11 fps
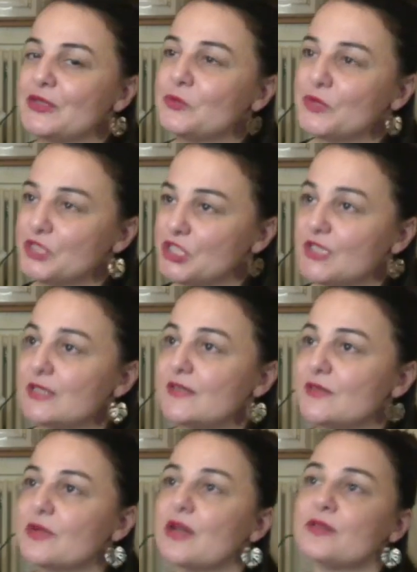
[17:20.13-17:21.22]
wishes
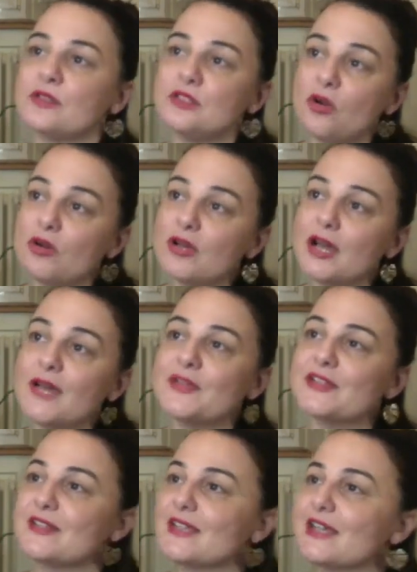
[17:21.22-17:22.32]
around yoga and
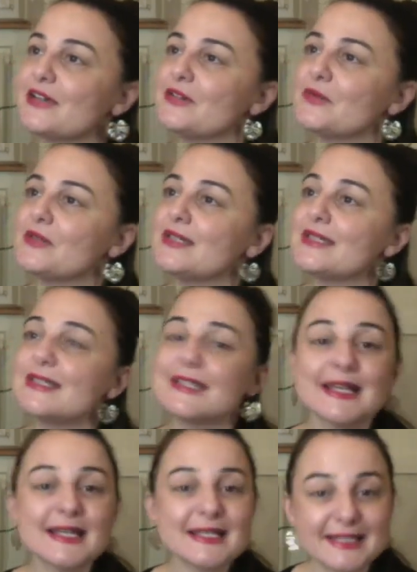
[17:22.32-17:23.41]
mesocycle awareness,
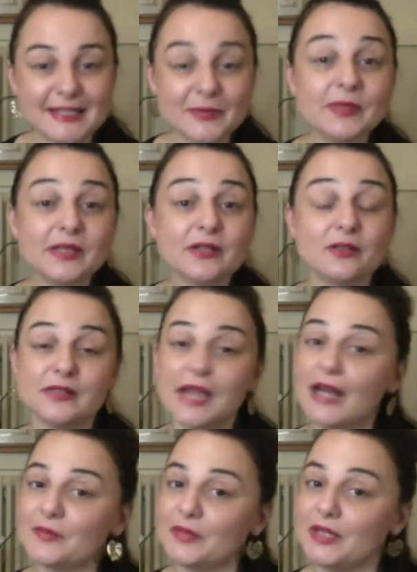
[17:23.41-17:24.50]
simply
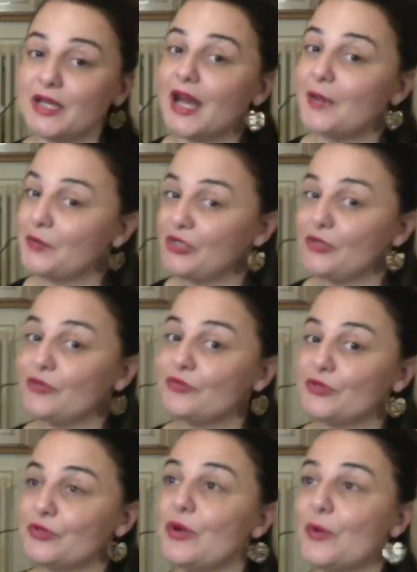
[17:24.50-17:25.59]
contact me. I'm here
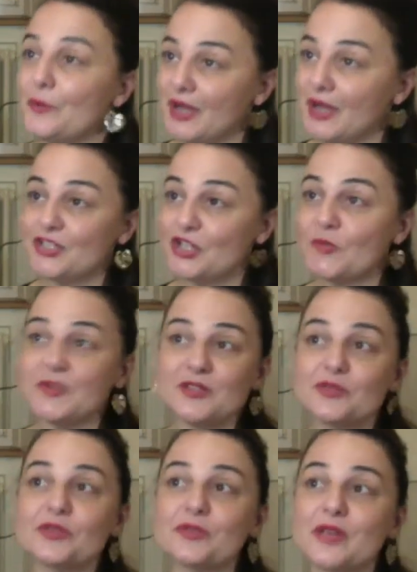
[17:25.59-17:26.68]
for you. My job is
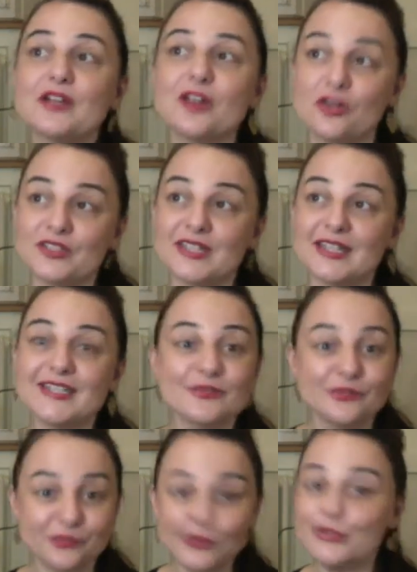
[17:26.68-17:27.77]
to create content
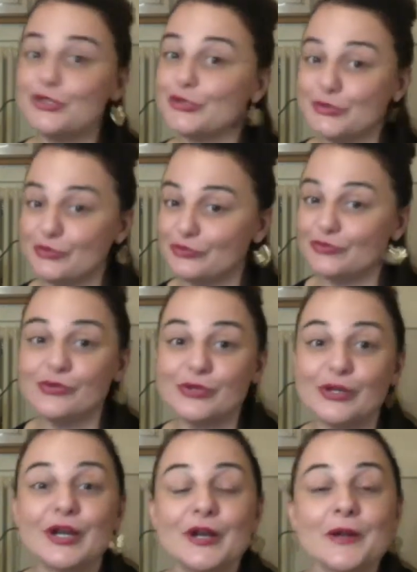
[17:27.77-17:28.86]
for you,
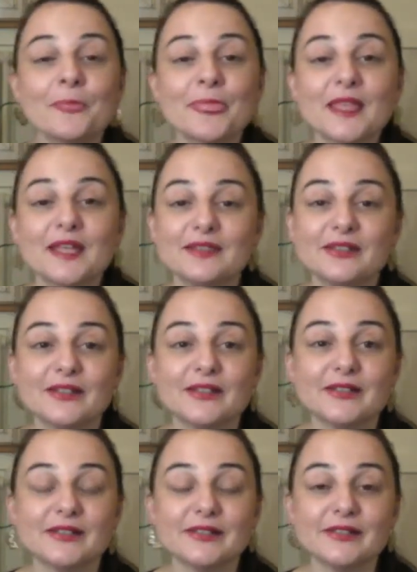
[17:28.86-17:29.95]
for
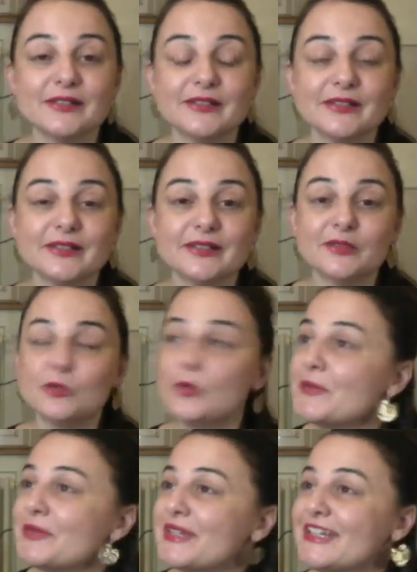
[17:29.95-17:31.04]
the, the, the
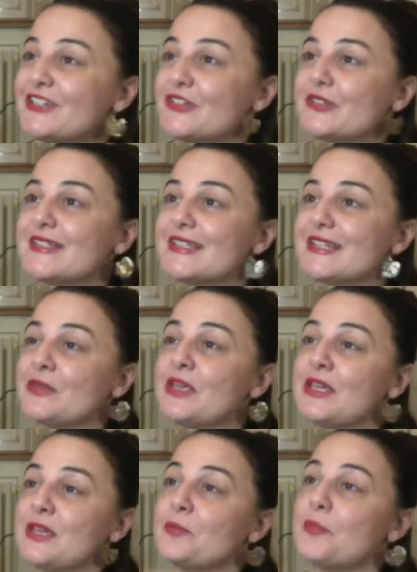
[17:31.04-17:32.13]
women interested in,
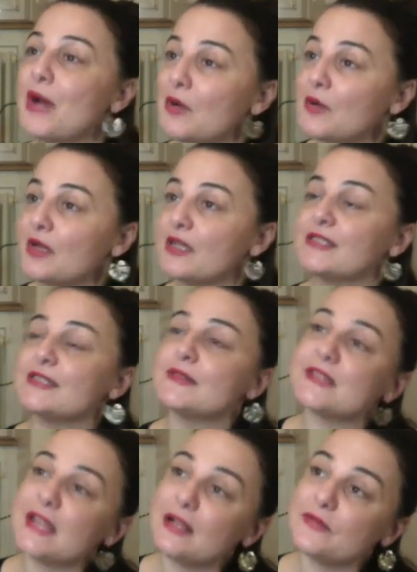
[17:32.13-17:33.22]
in empowering
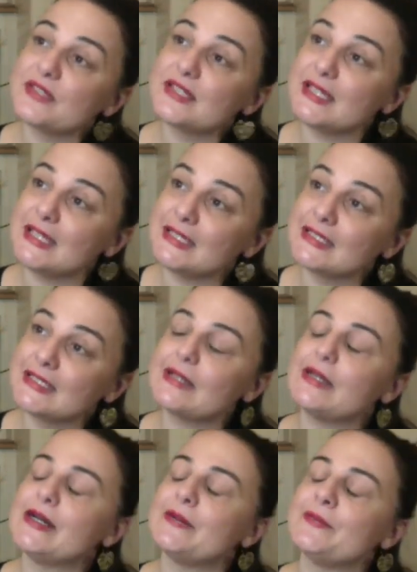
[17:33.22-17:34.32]
themselves in
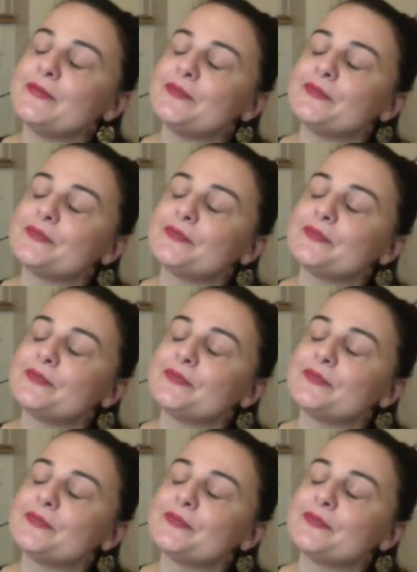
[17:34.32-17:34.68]
um,